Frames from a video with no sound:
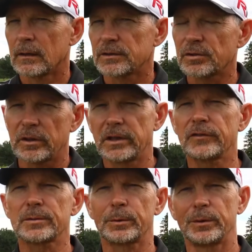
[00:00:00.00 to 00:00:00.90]
So the
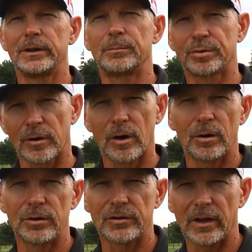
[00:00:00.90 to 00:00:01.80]
difference between the
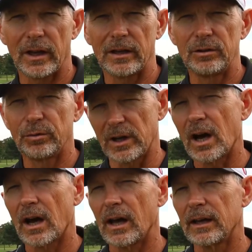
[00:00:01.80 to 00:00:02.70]
pros and you and
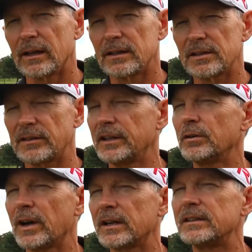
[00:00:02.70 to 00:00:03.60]
I is that they
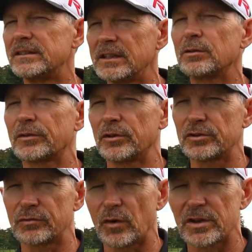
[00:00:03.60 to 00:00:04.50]
know how to deal with
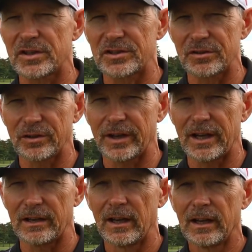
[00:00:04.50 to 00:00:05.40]
those voices in their
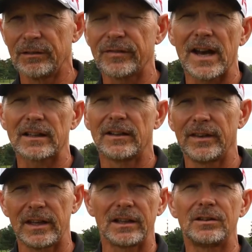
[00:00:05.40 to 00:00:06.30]
head. In fact,
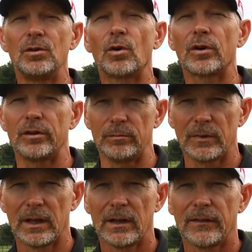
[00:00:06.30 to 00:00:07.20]
they ignore them.
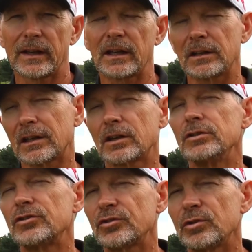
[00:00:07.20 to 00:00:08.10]
They get
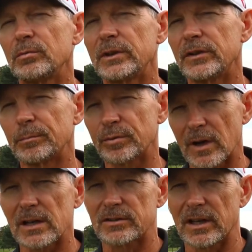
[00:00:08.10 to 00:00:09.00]
consumed in the
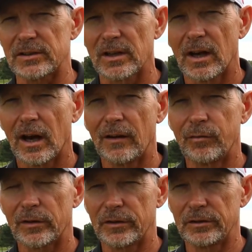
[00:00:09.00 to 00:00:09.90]
process of
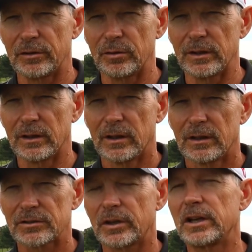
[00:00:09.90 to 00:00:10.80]
what they're doing.
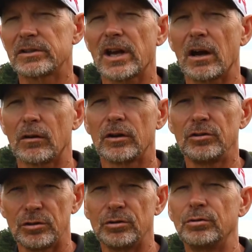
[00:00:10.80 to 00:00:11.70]
So here's how
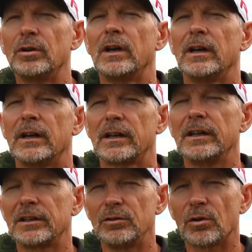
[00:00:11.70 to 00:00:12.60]
you can
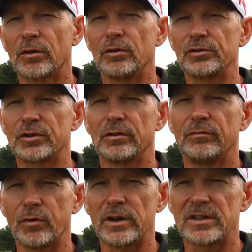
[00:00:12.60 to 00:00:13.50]
ignore those
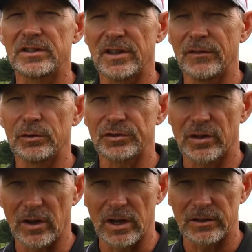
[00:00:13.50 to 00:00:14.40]
voices and those
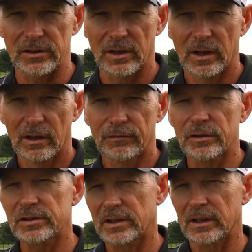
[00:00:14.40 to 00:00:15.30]
thoughts.
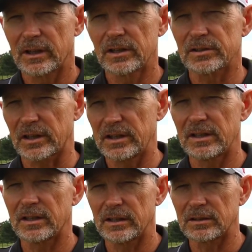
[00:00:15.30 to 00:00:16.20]
First, here's a key
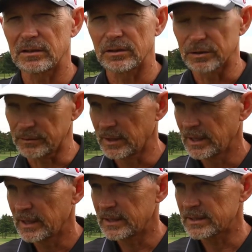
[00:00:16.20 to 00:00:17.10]
thing to learn,
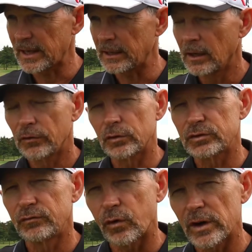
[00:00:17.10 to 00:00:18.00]
is that
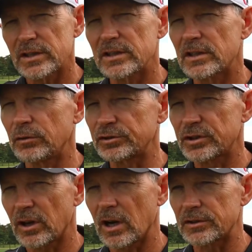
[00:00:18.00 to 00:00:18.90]
those voices and those
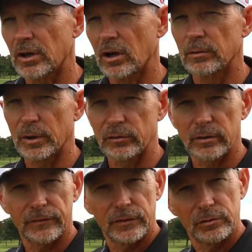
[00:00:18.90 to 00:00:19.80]
thoughts are about
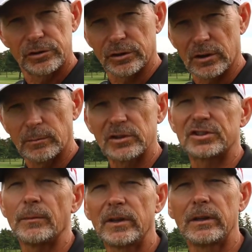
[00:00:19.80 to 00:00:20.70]
the future, about
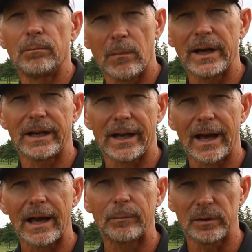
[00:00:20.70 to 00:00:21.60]
something that might
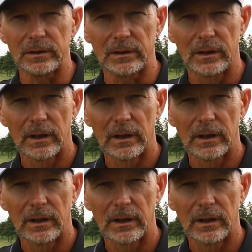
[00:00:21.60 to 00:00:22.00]
happen.